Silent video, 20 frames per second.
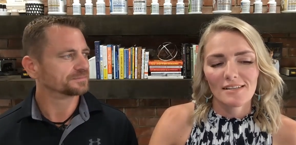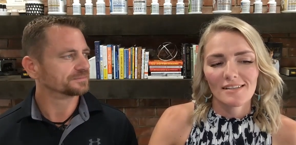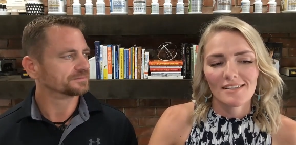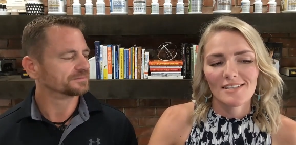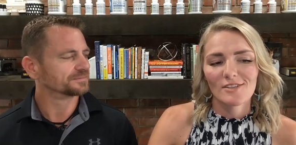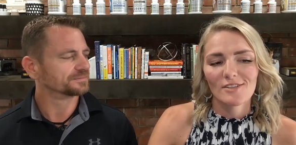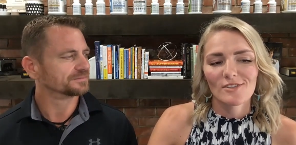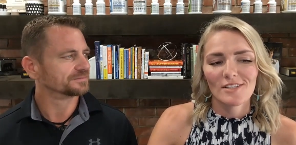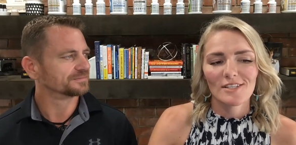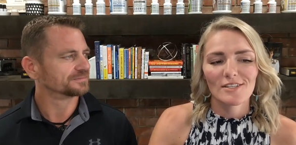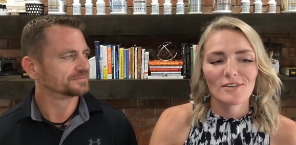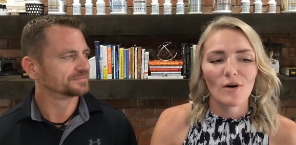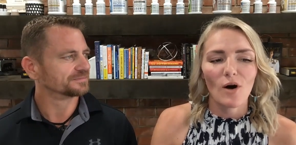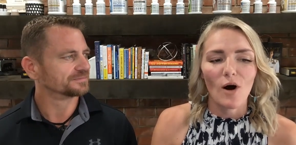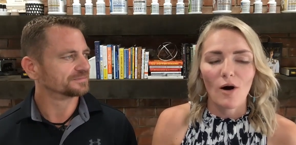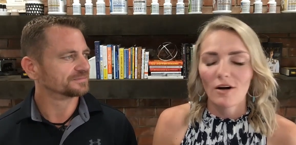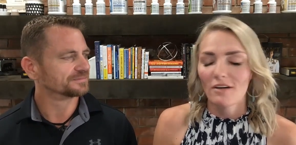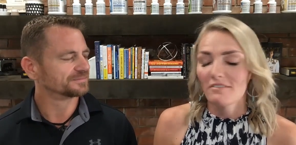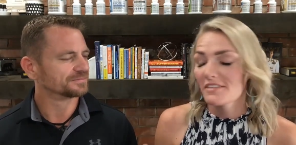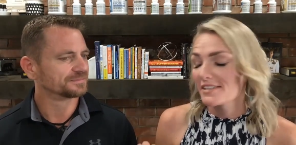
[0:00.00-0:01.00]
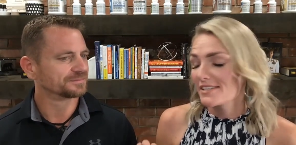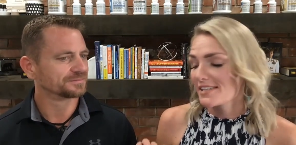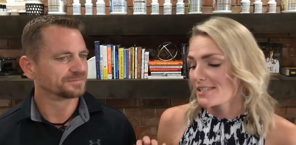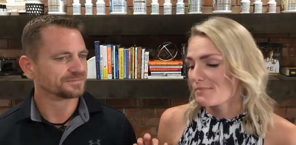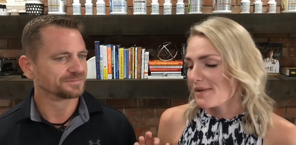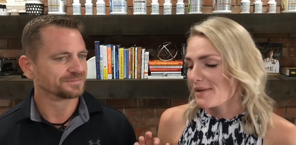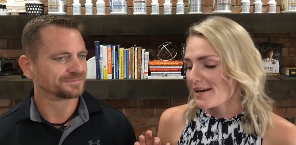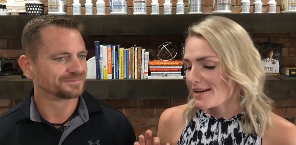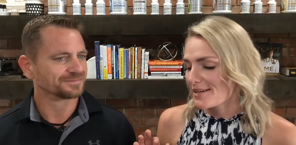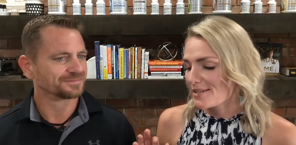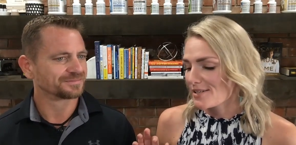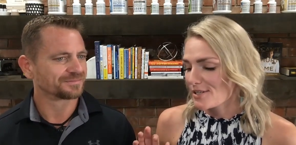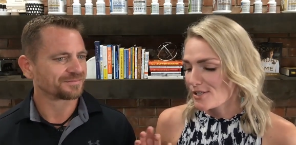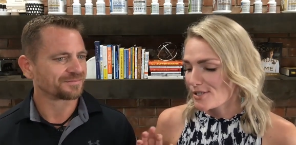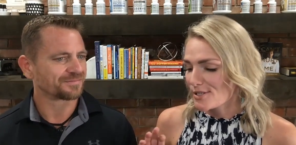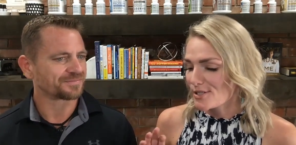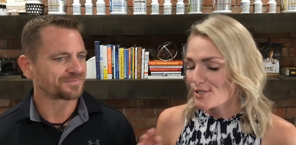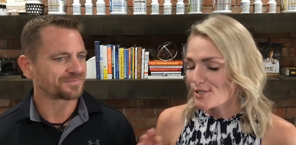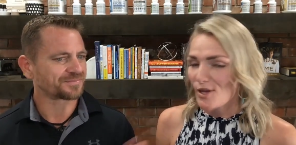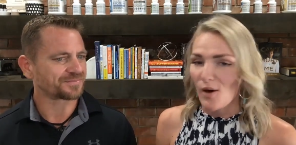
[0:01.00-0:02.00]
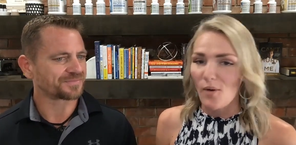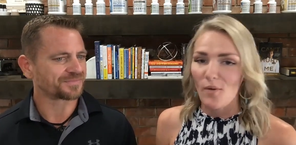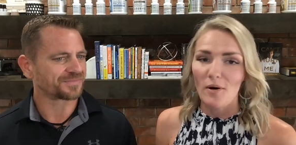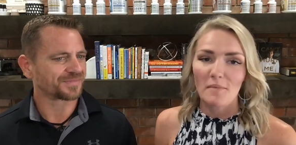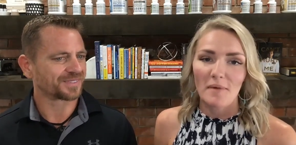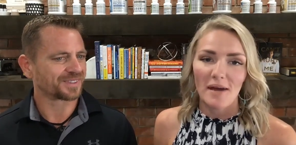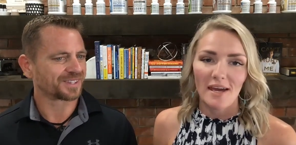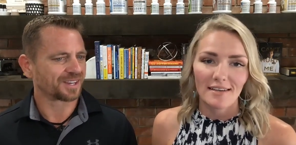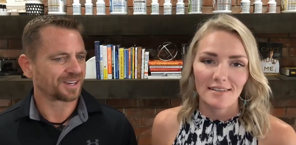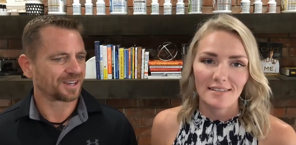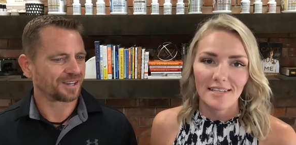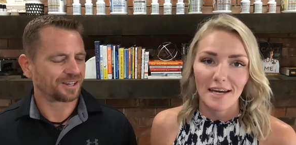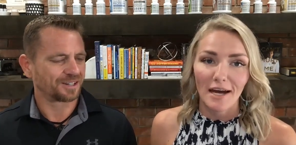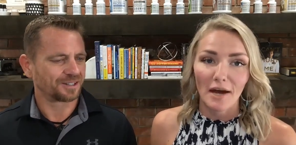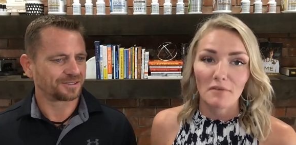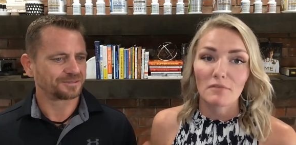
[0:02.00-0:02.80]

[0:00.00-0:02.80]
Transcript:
Speaker 1: Suzie, so all this has been so amazing.